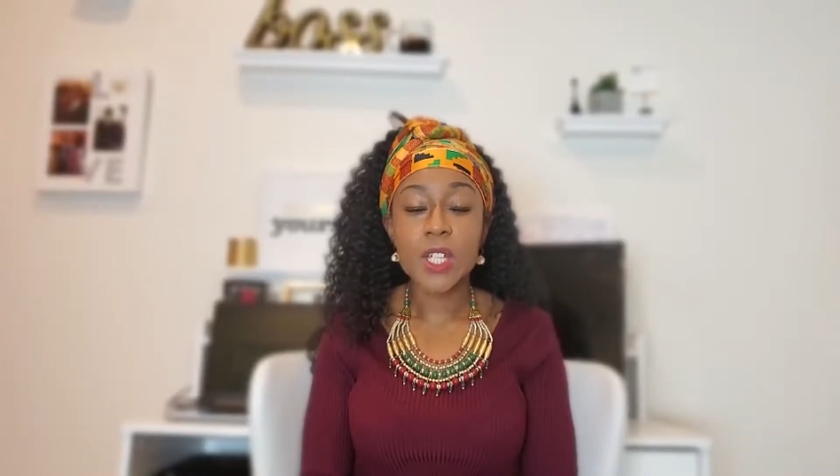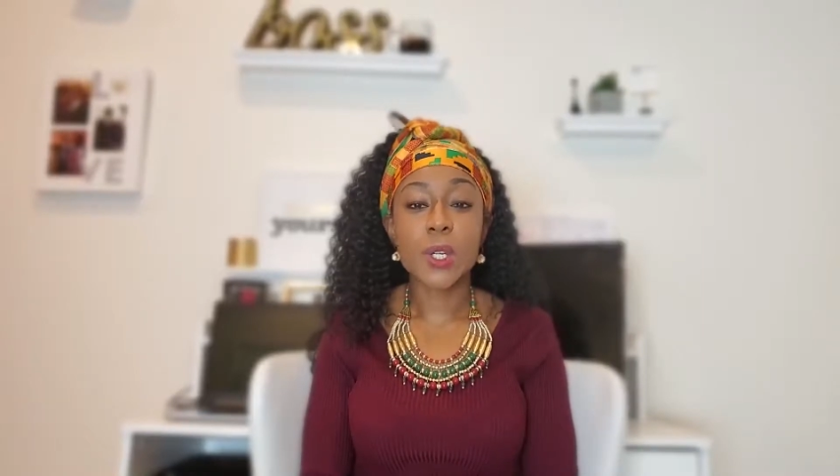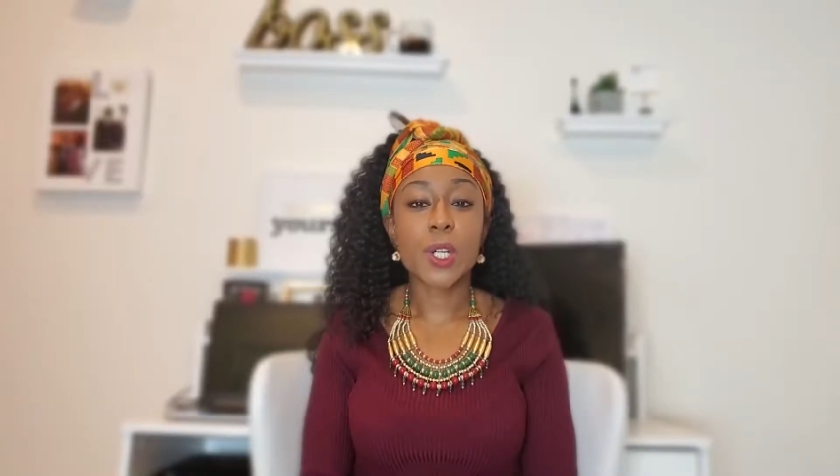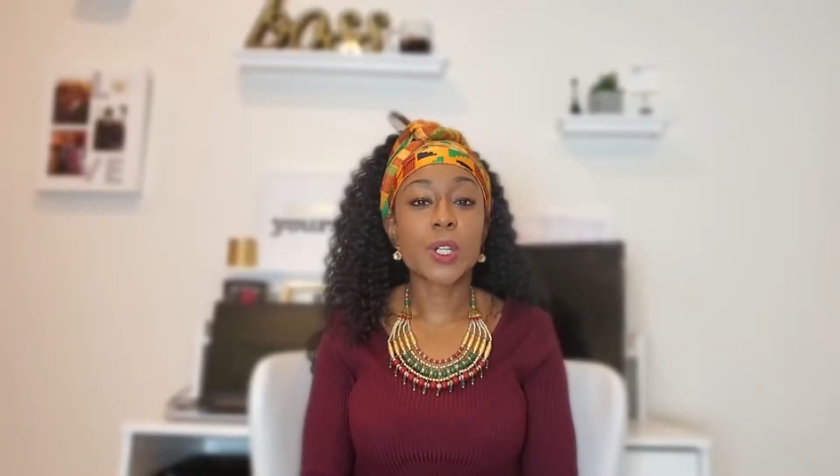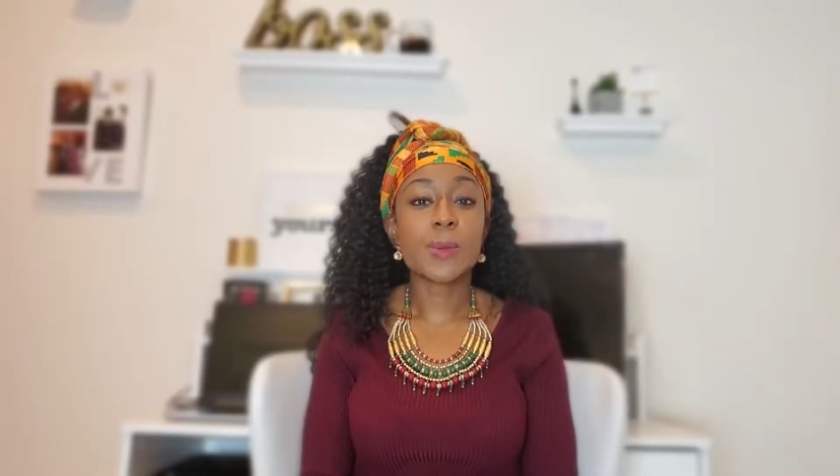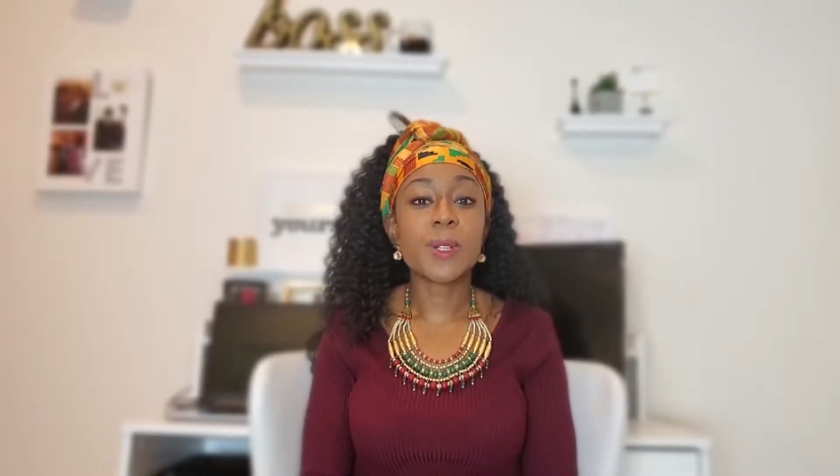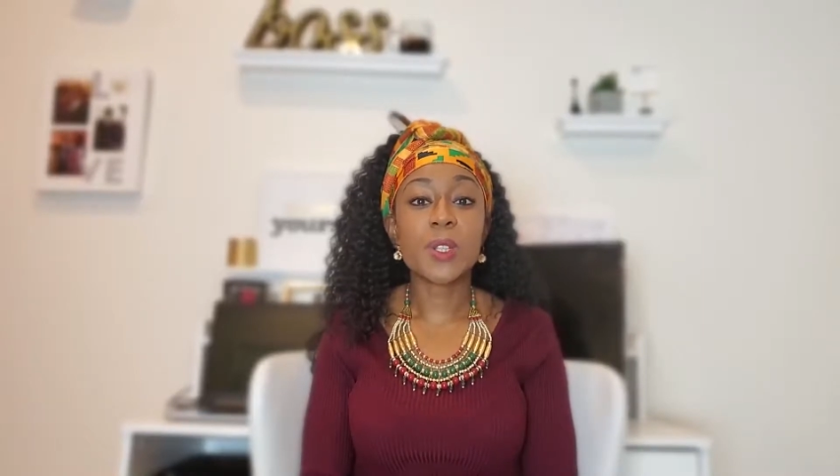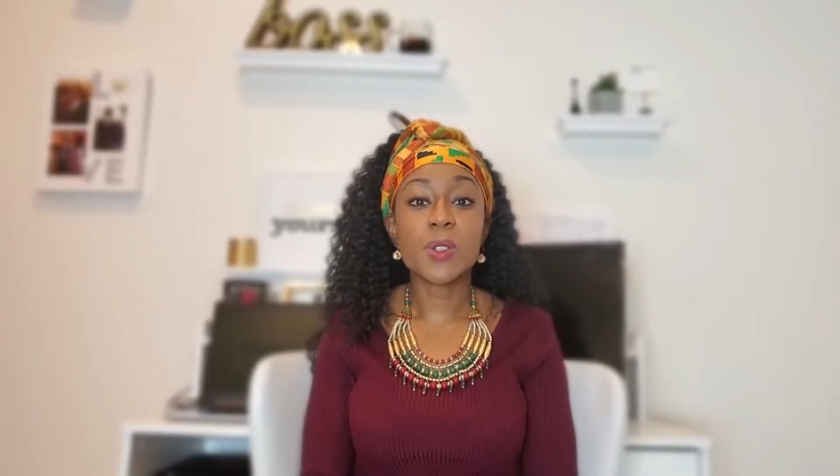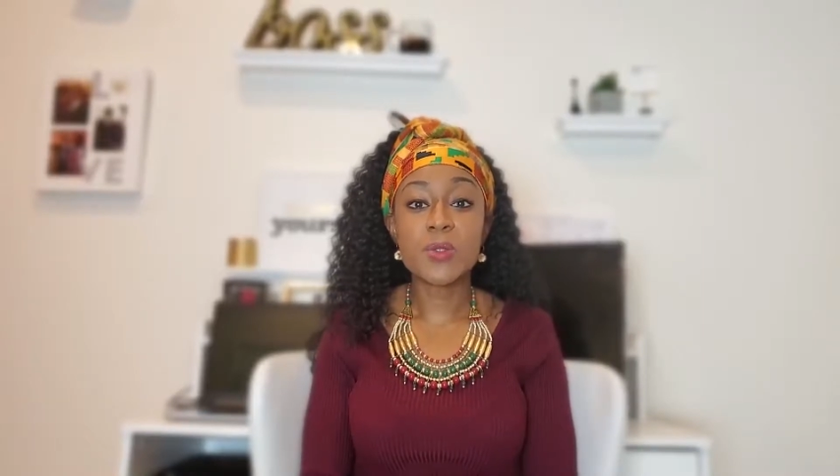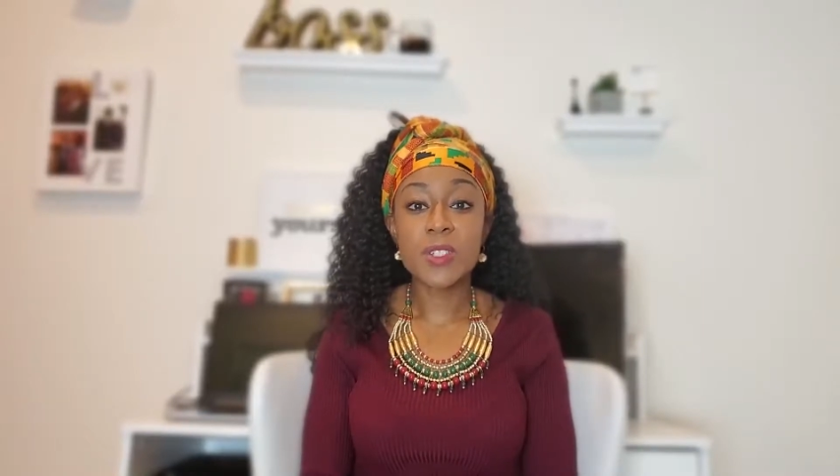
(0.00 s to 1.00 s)
you're going to be
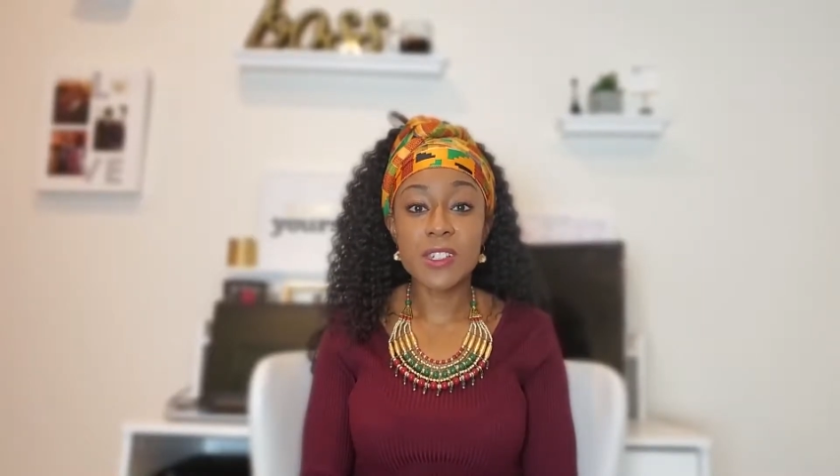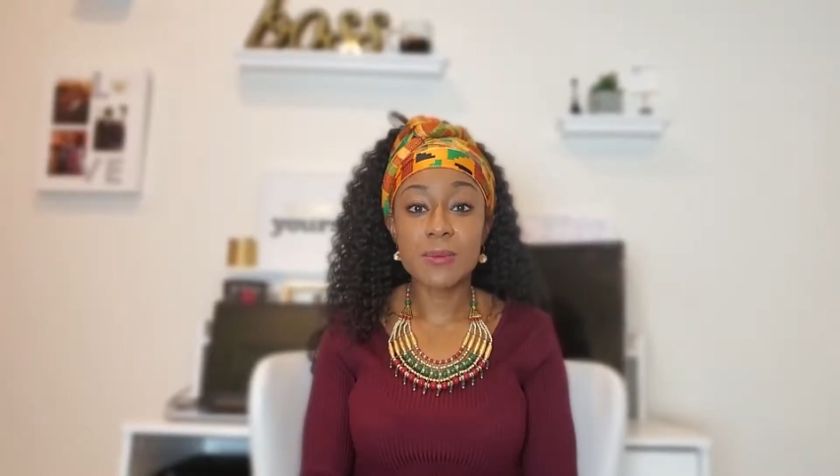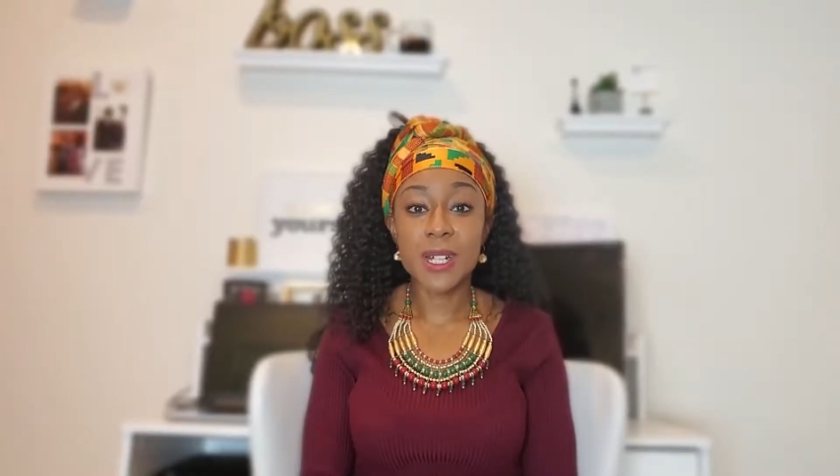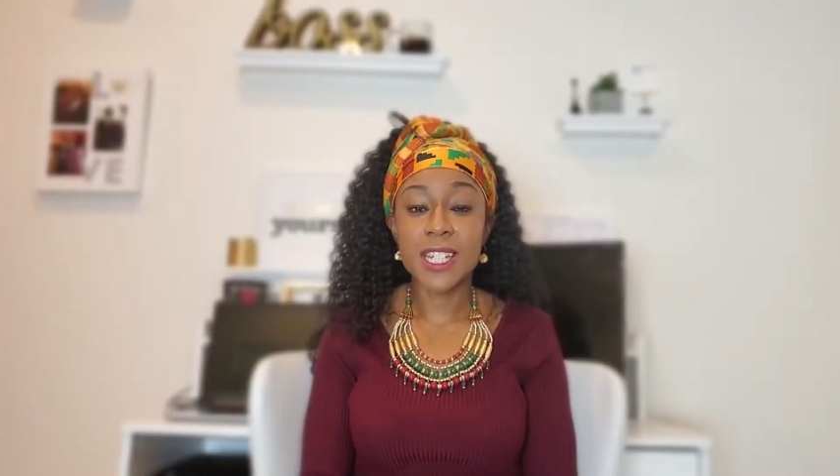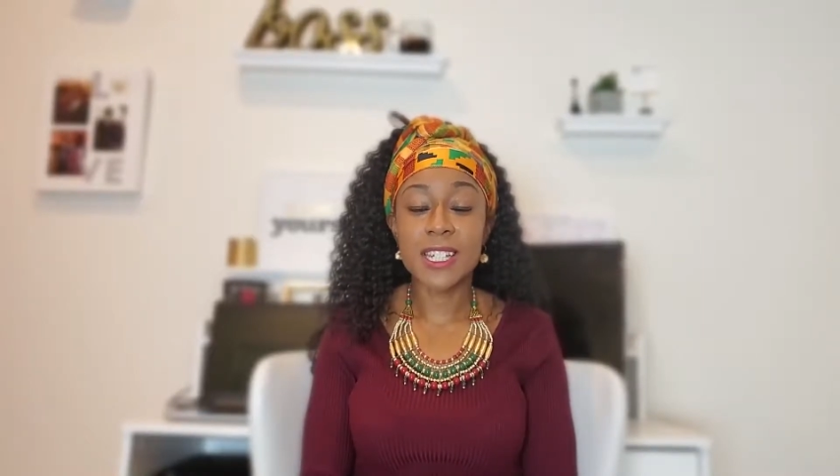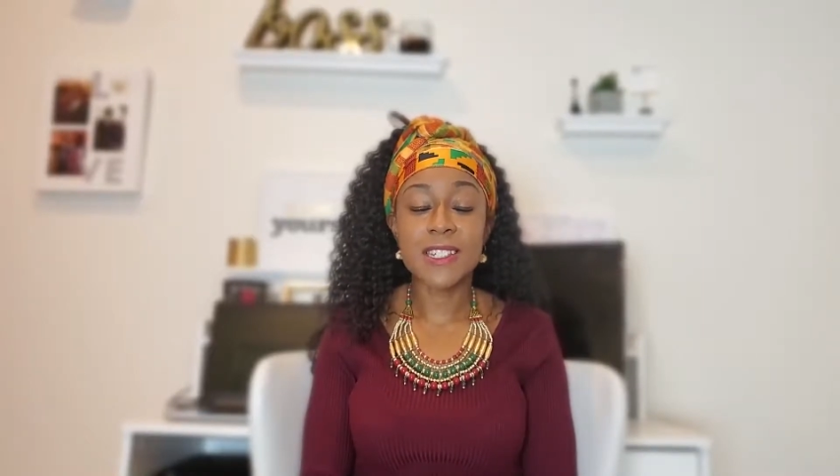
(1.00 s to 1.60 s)
losing money